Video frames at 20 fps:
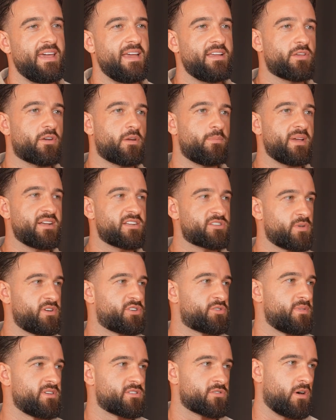done a big
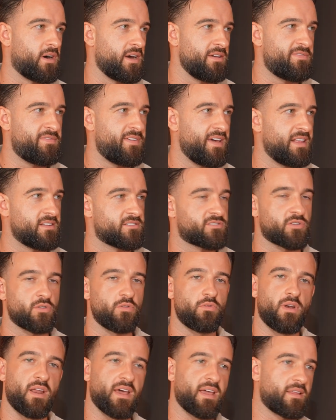switch for me. So I failed
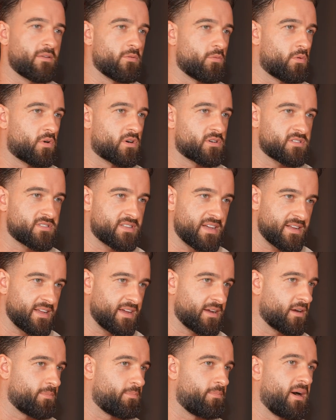school, like the worst
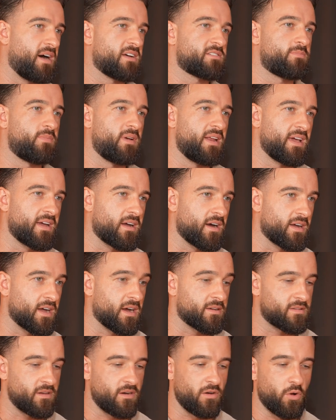that possibly. I
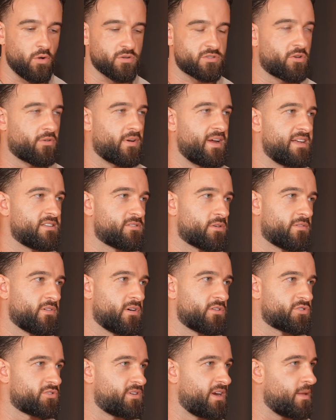got the lowest grades out of
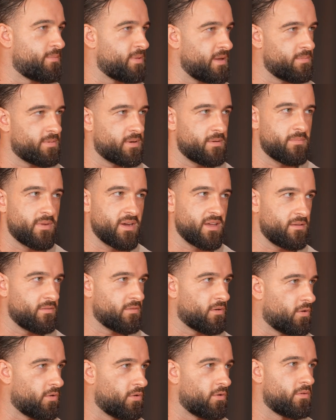180 people in my
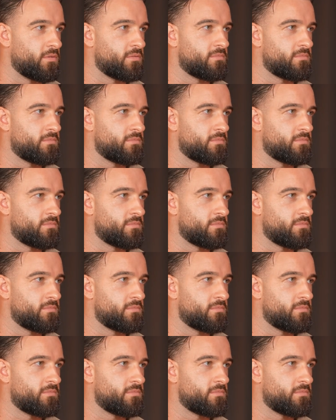whole.